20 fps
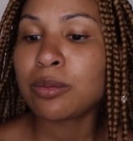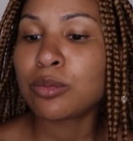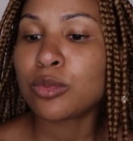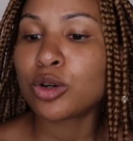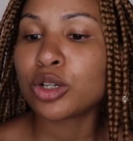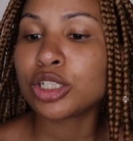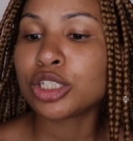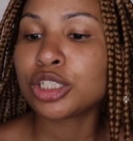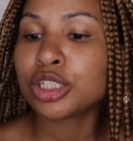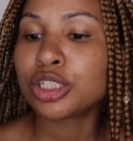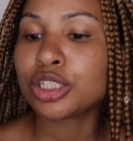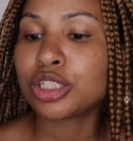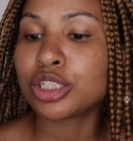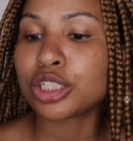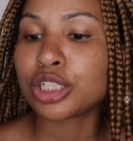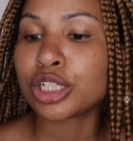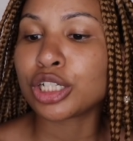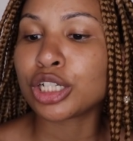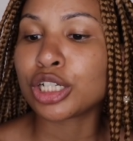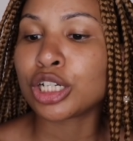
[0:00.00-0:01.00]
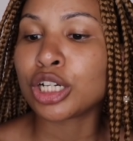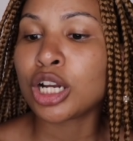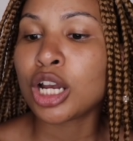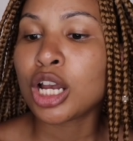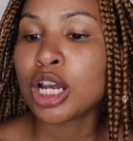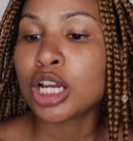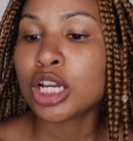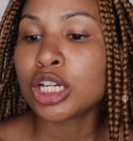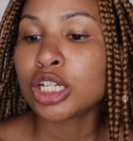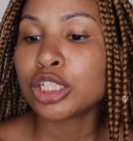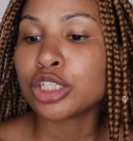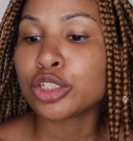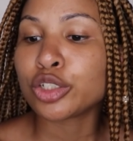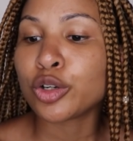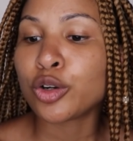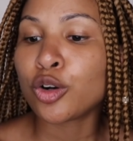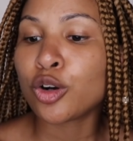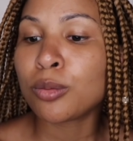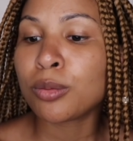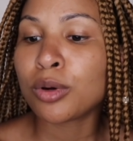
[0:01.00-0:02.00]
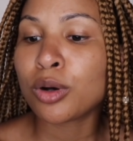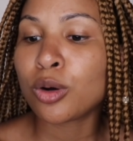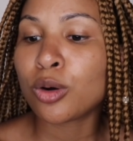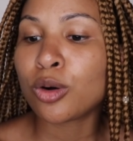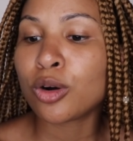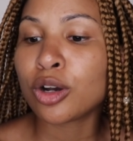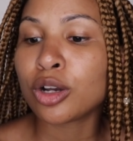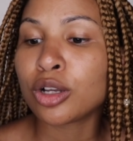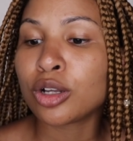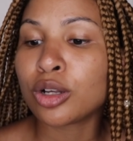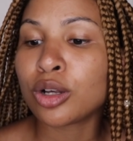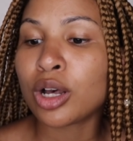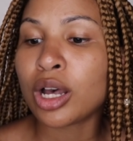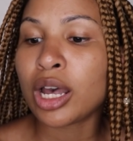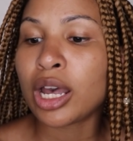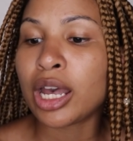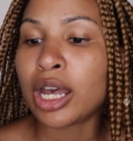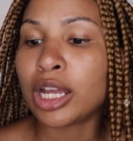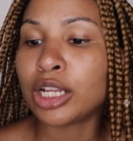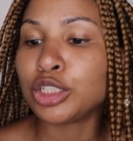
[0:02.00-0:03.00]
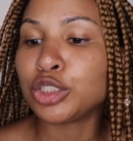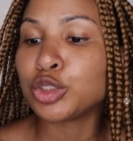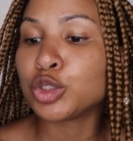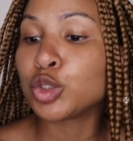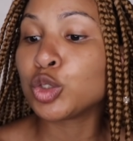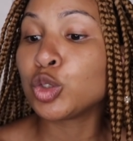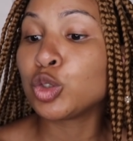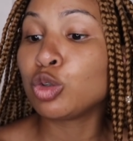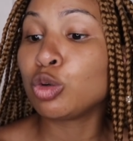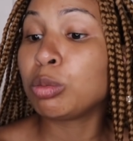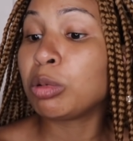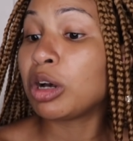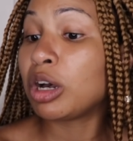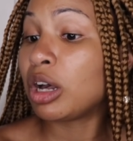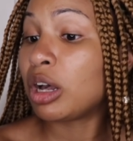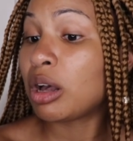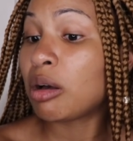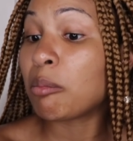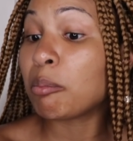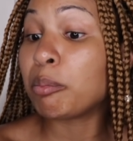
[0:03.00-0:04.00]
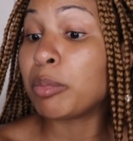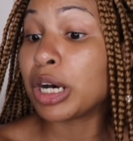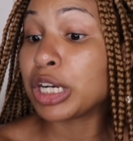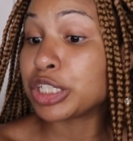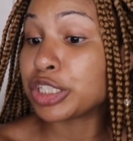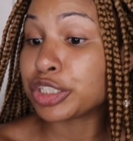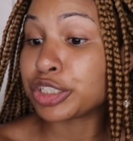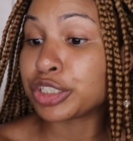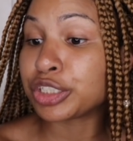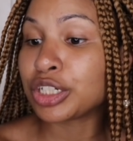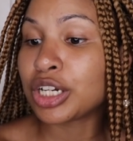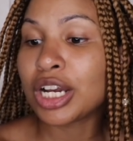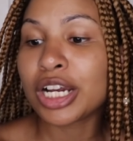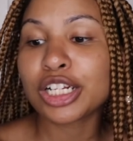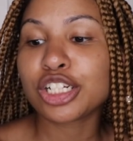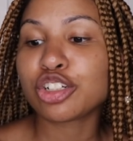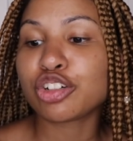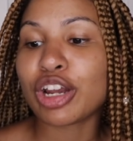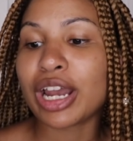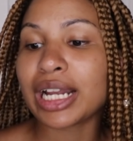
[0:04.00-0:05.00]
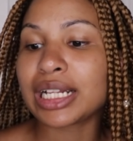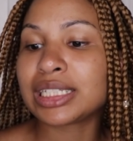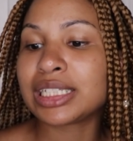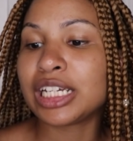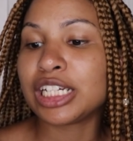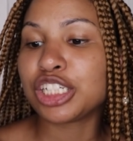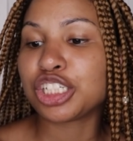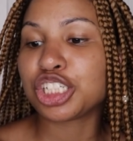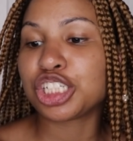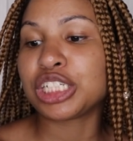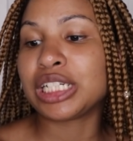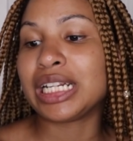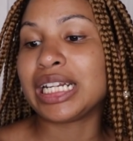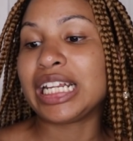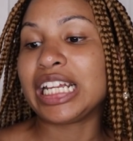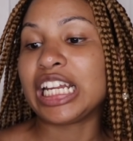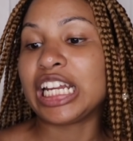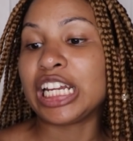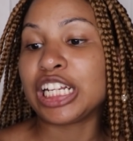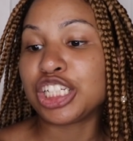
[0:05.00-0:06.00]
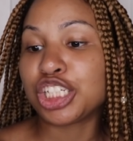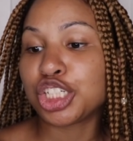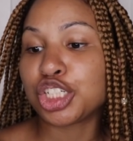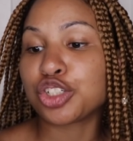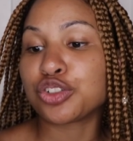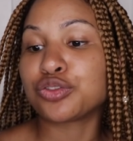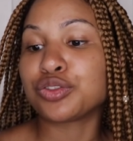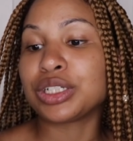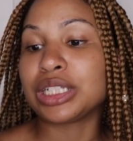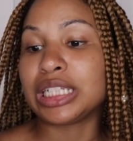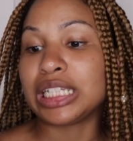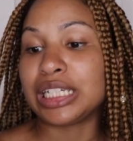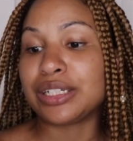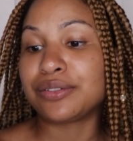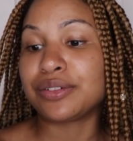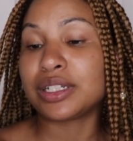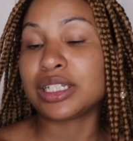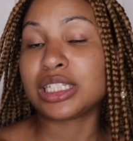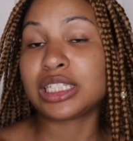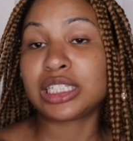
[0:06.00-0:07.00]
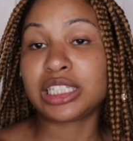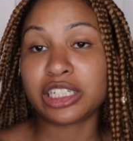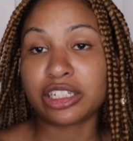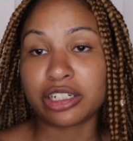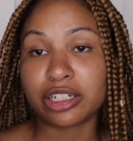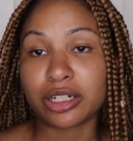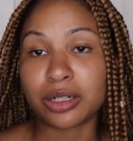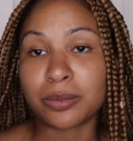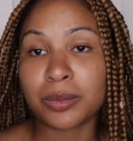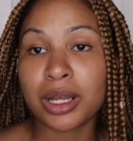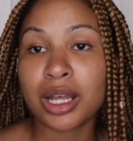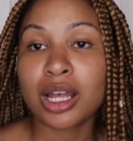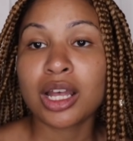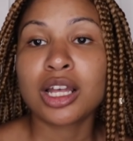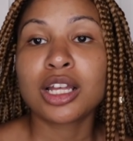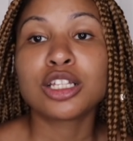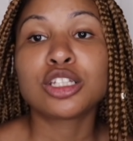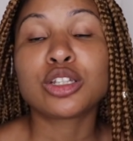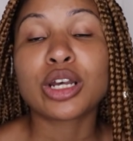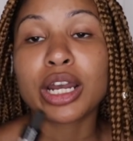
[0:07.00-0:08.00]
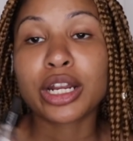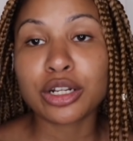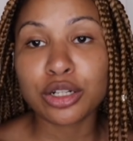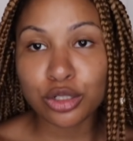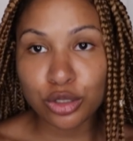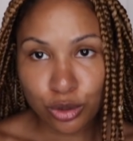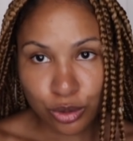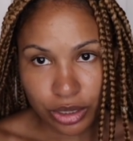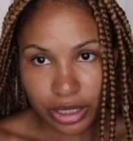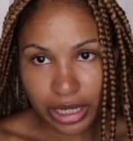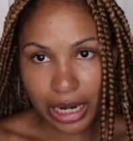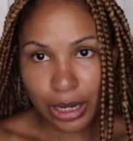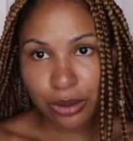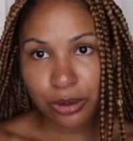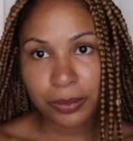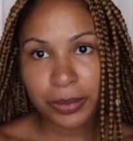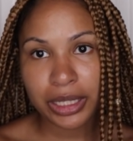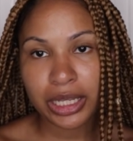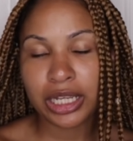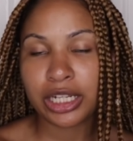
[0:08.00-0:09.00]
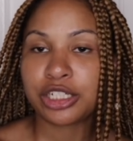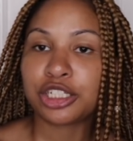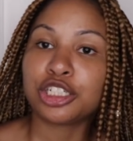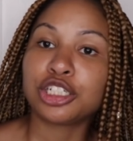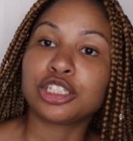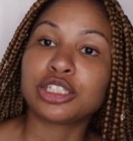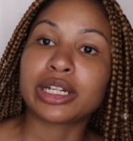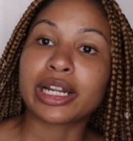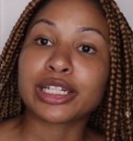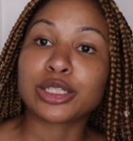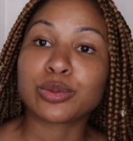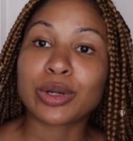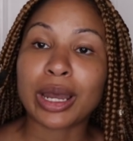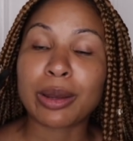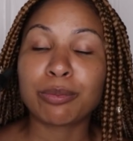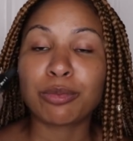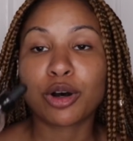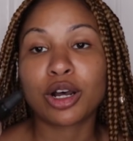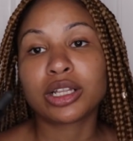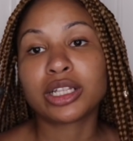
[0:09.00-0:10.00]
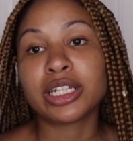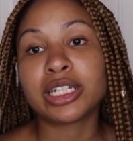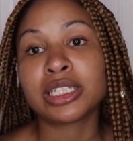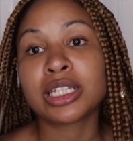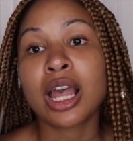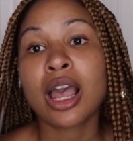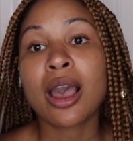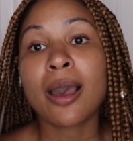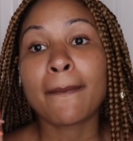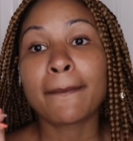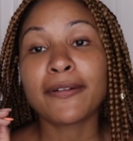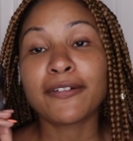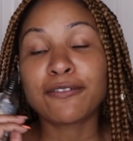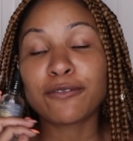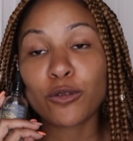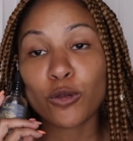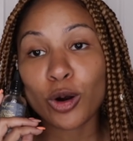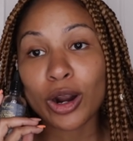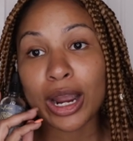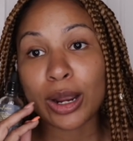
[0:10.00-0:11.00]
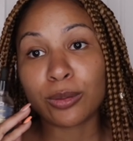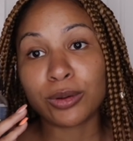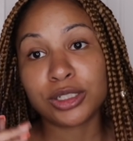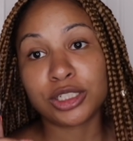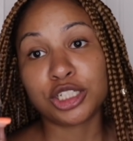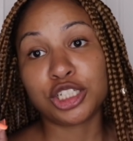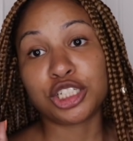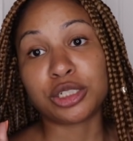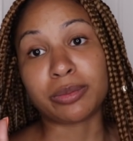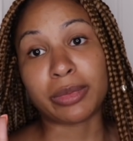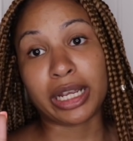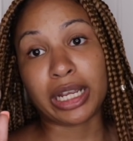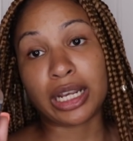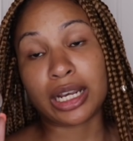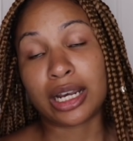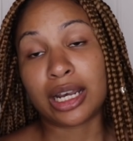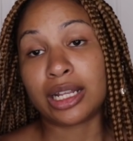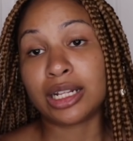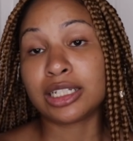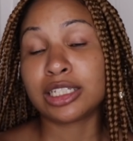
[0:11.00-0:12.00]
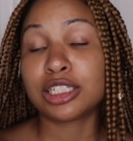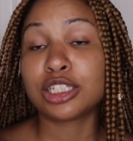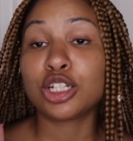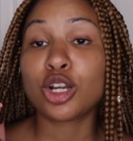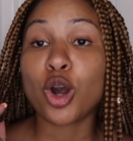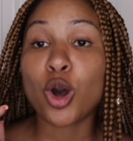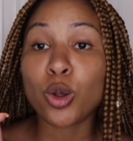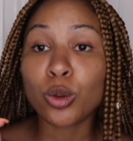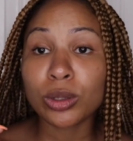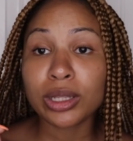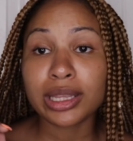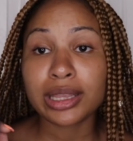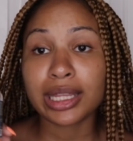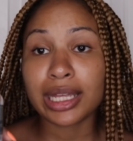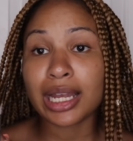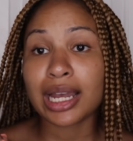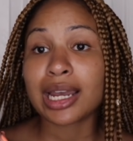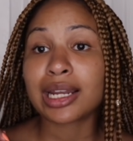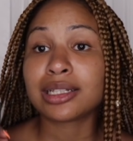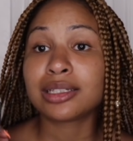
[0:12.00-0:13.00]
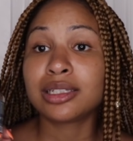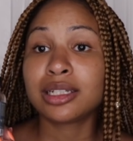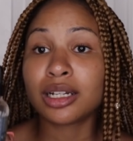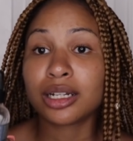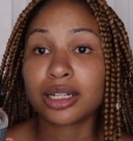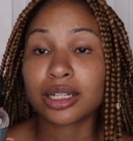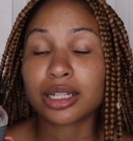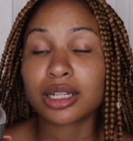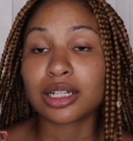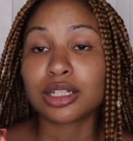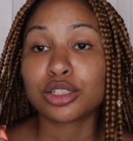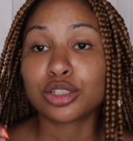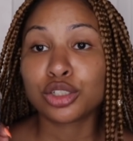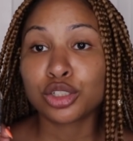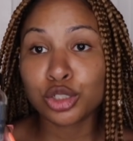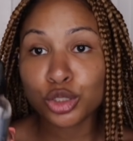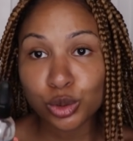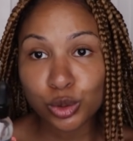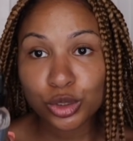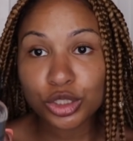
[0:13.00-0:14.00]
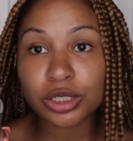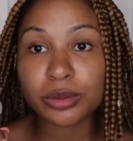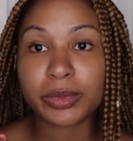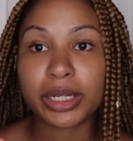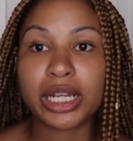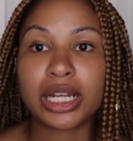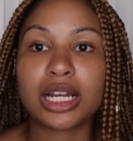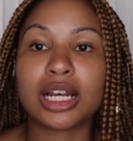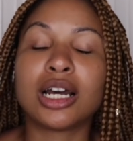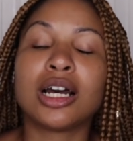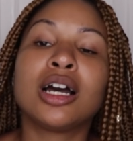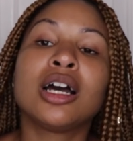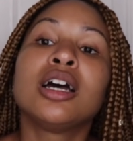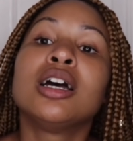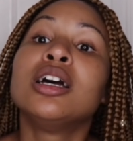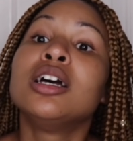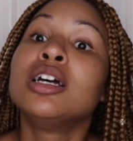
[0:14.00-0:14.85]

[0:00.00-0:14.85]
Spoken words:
Moisture jojoba oil and yucca butter track tension and itch relief serum. So I knew that I would be itchy, so that's why I bought this before I went to Jamaica, and this is the only thing I took to Jamaica.